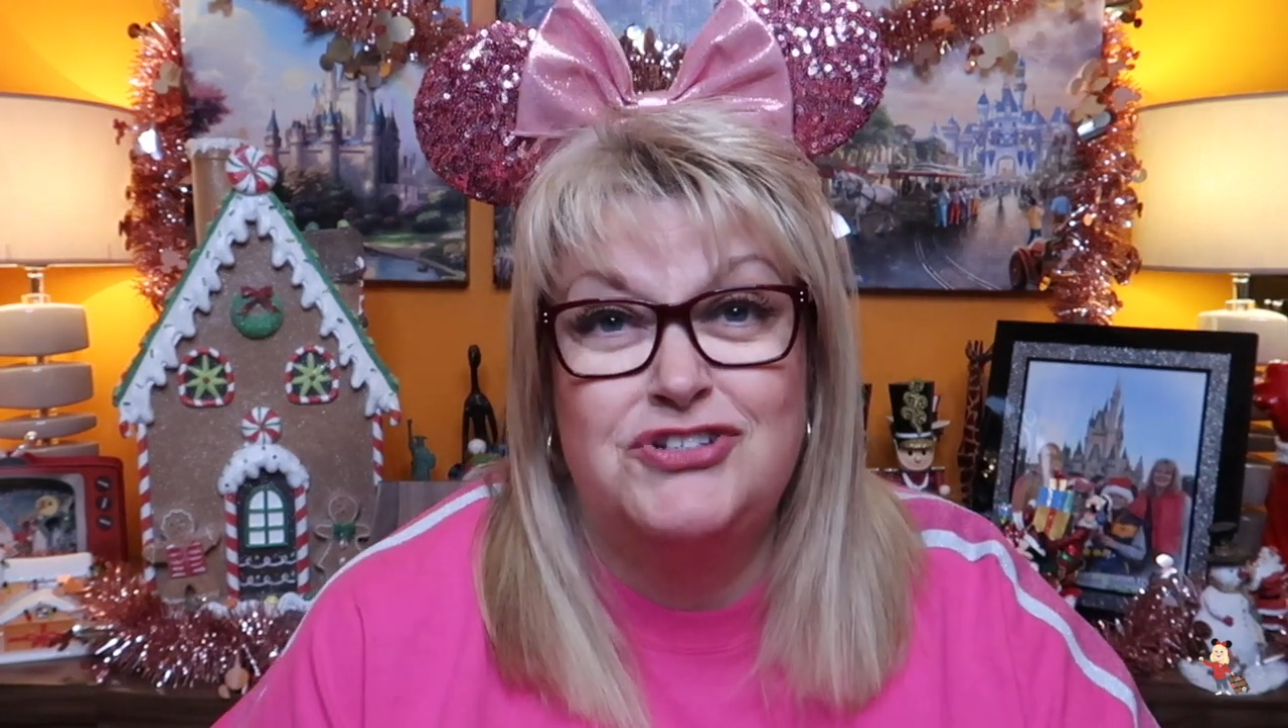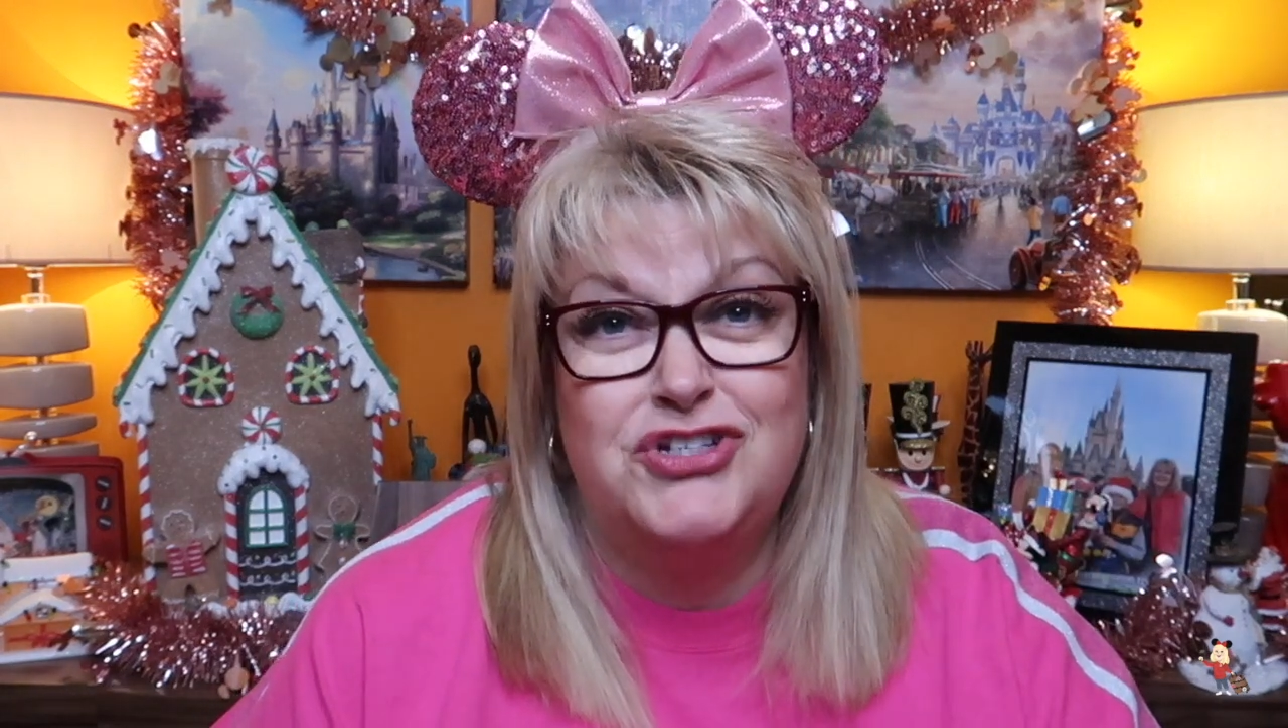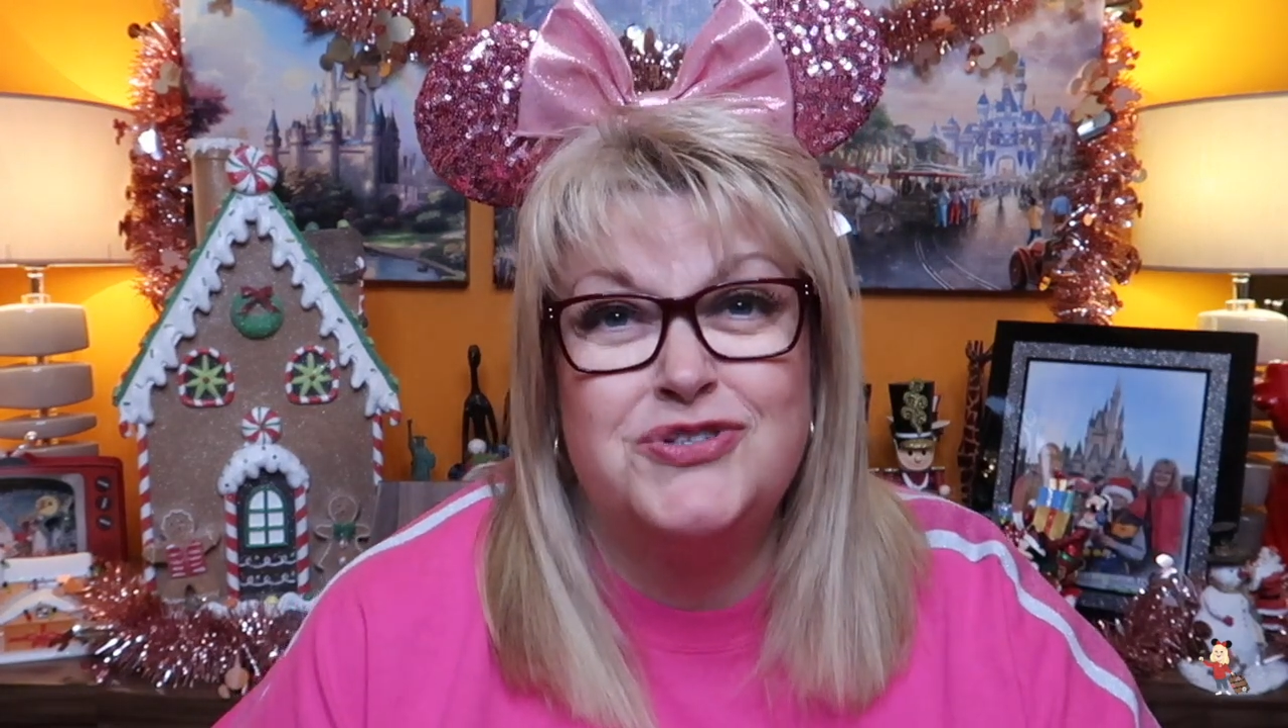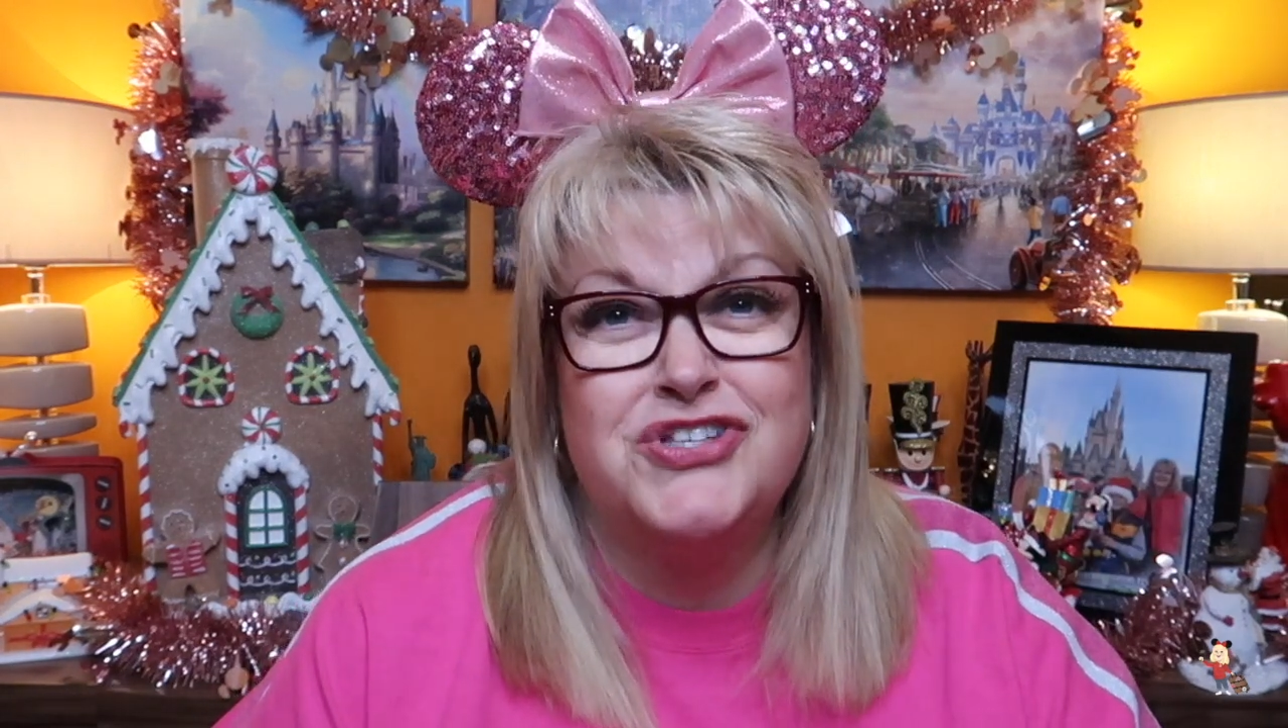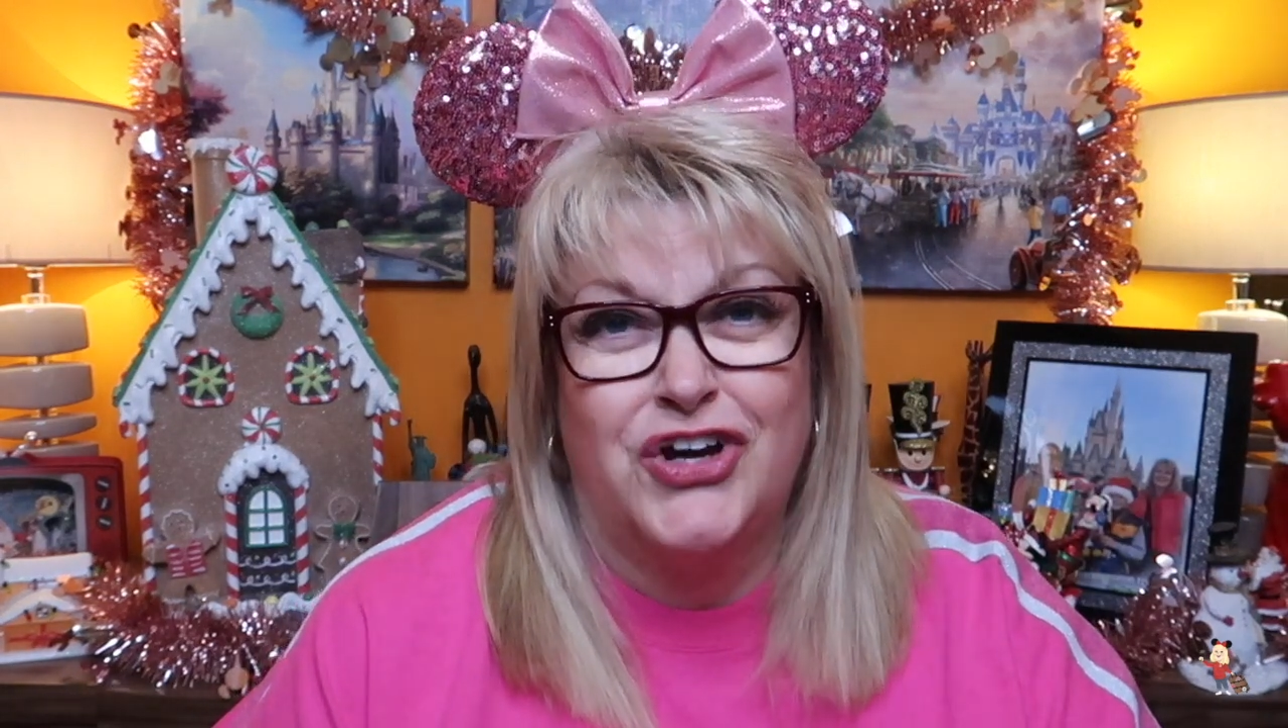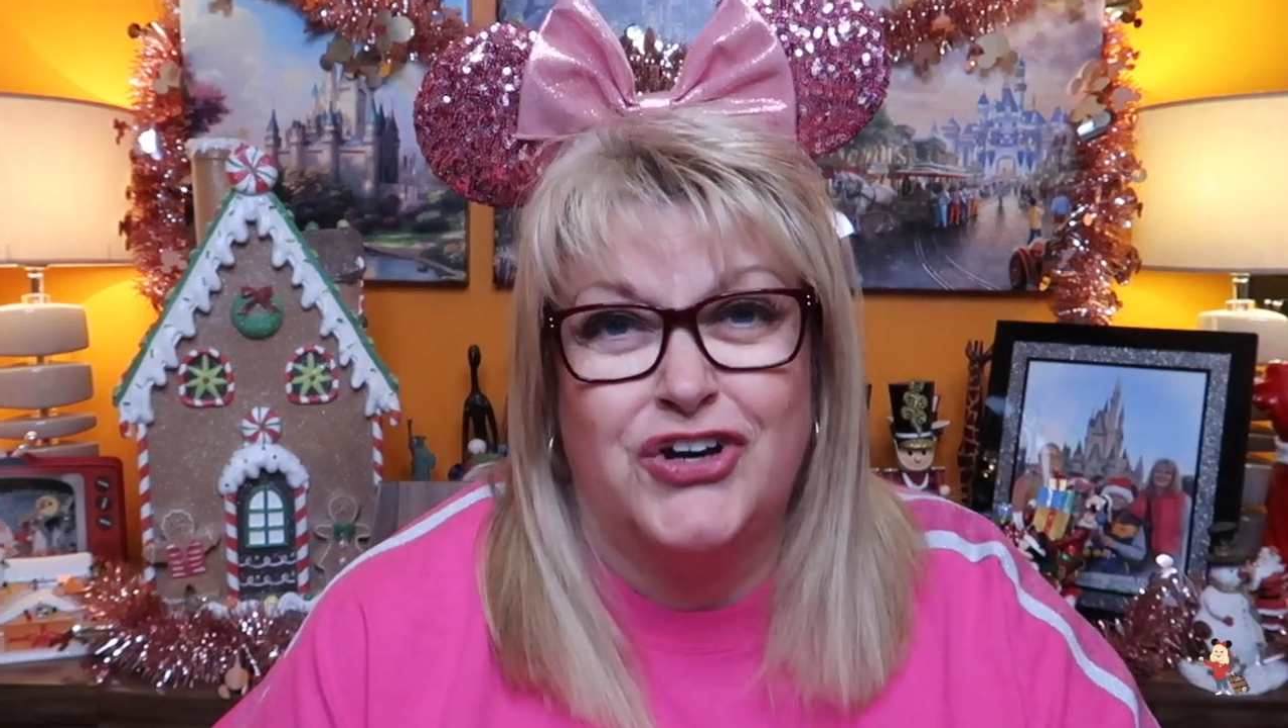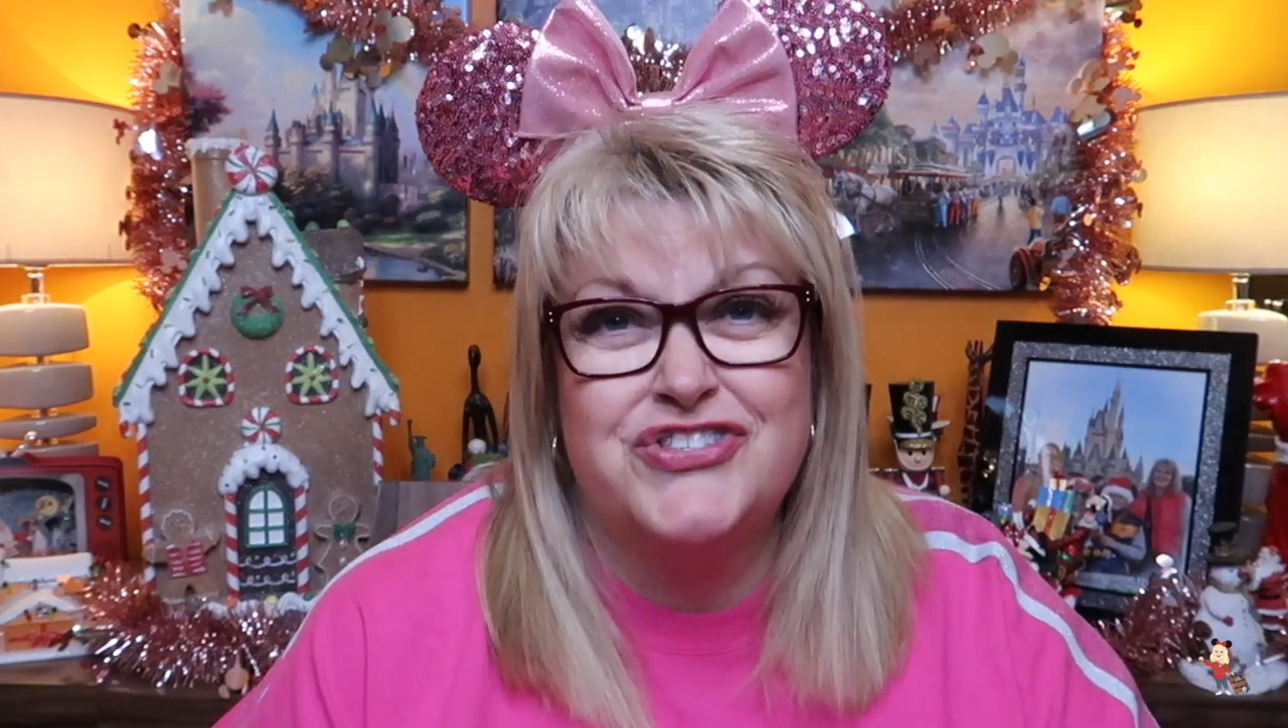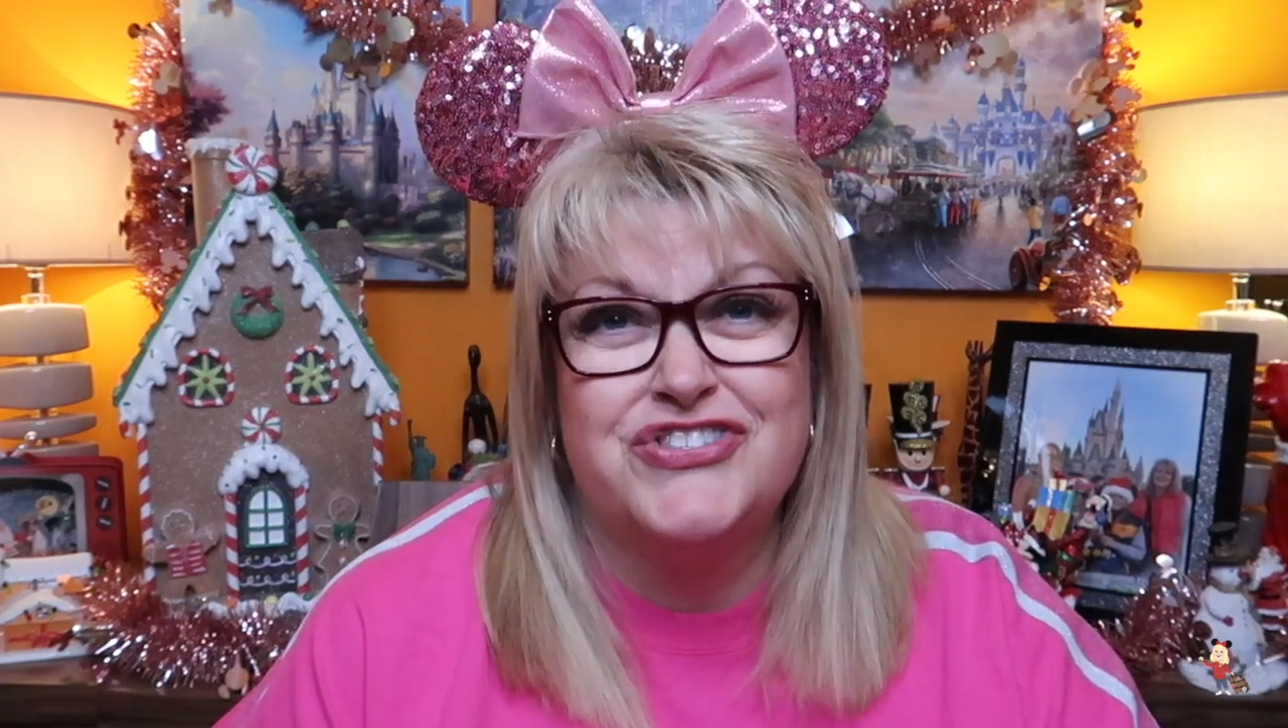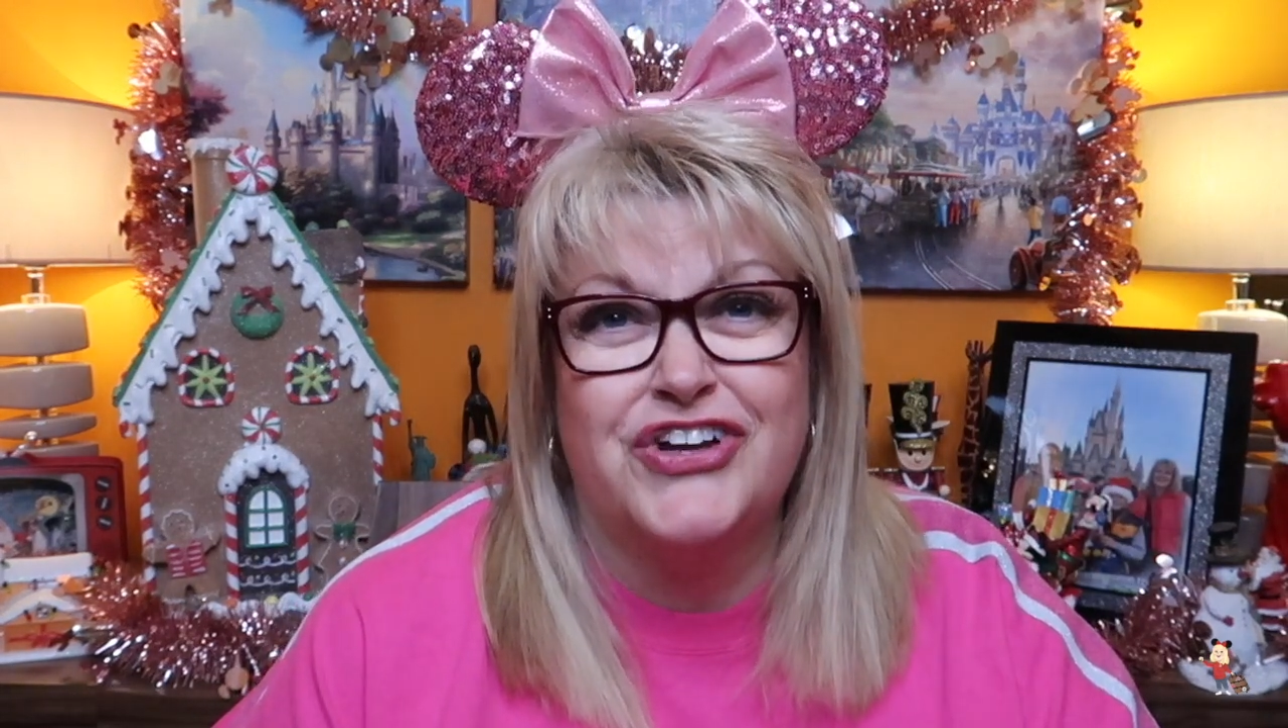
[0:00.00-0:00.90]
reduce the costs,